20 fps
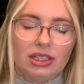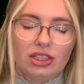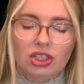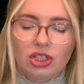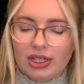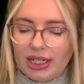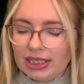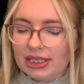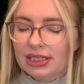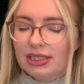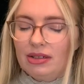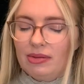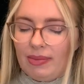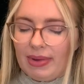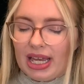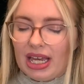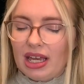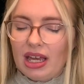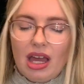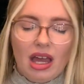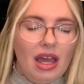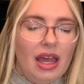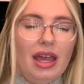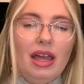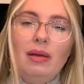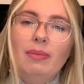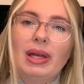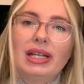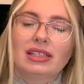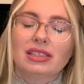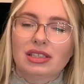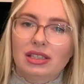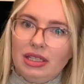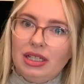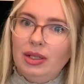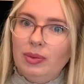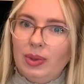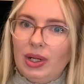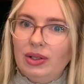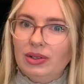Trust me, it makes
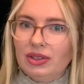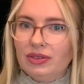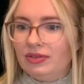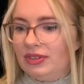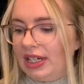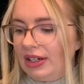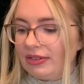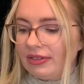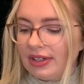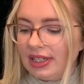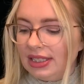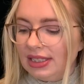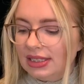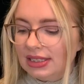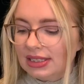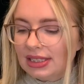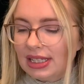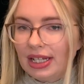the world of difference.